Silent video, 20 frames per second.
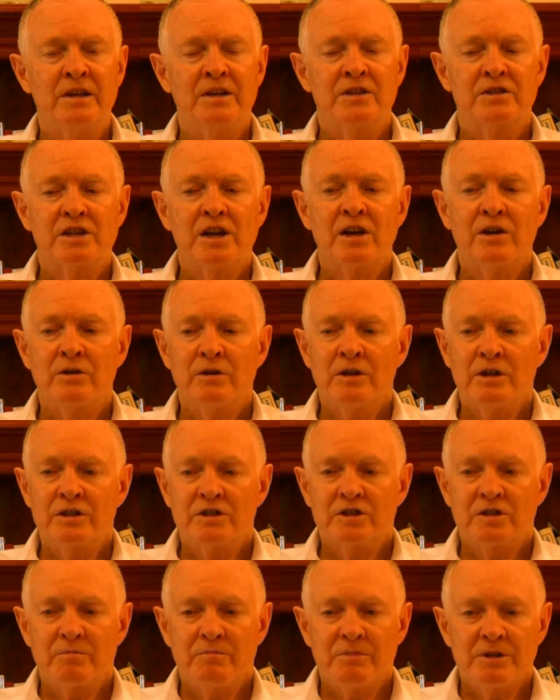So
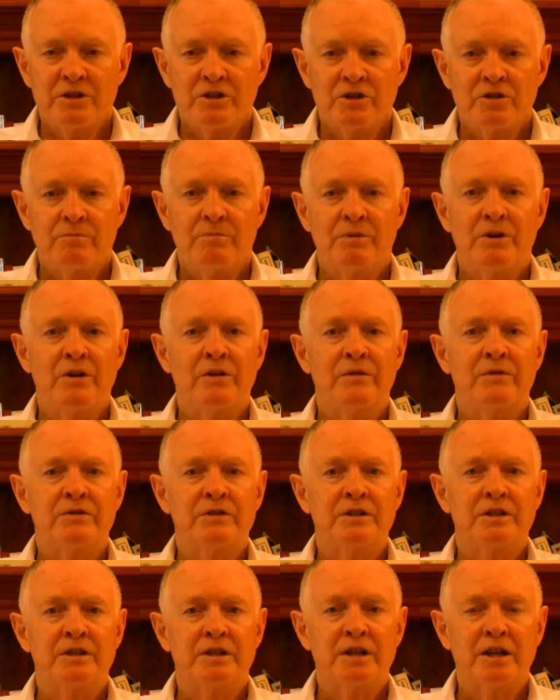submit your birth
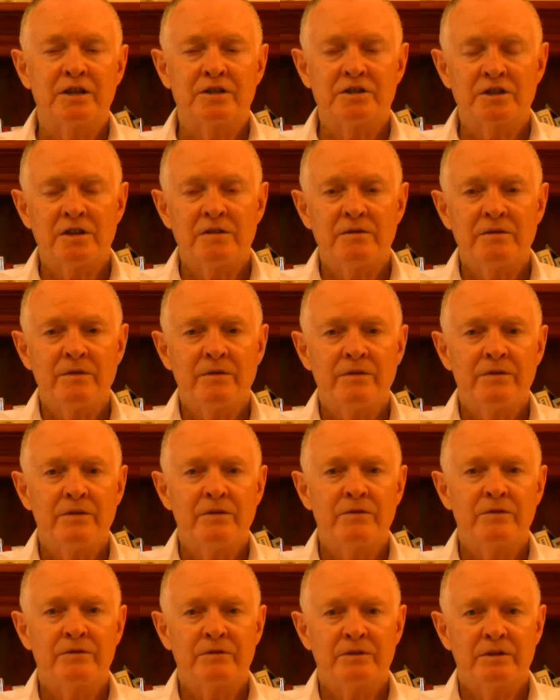details, even if
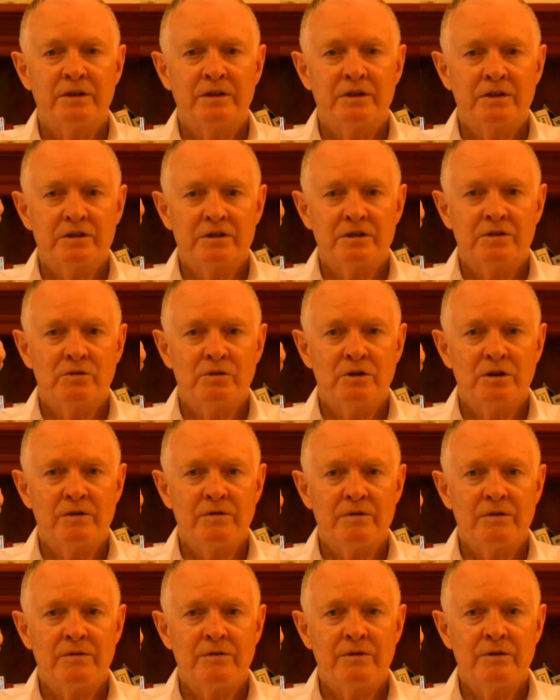
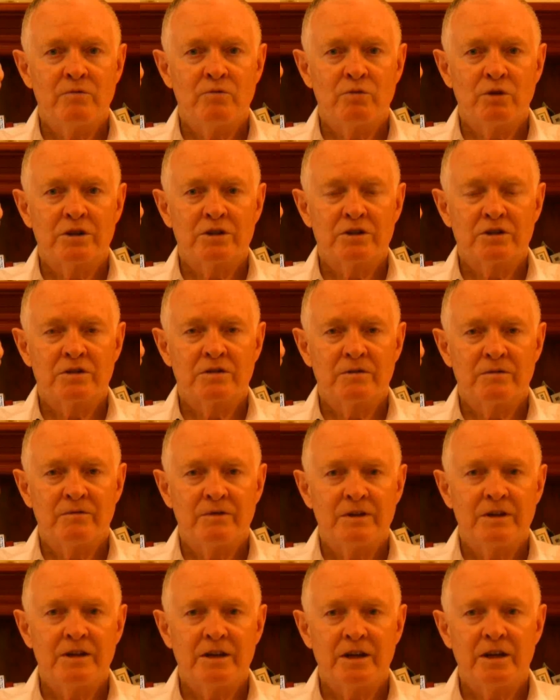you've watched
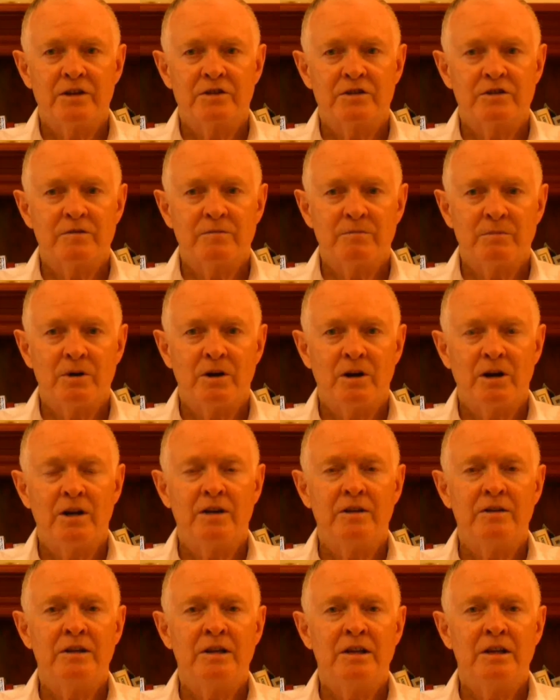videos of
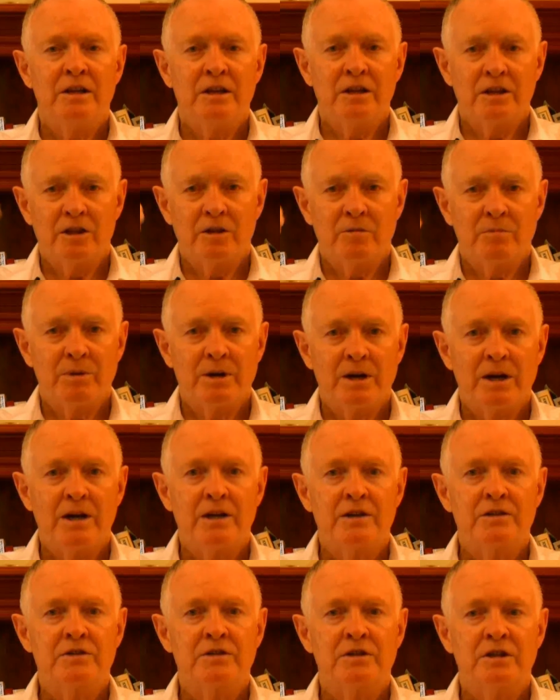mine in the
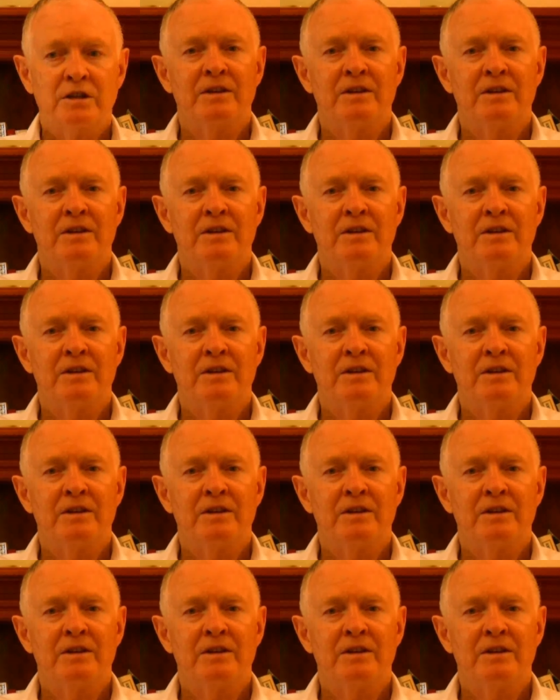past.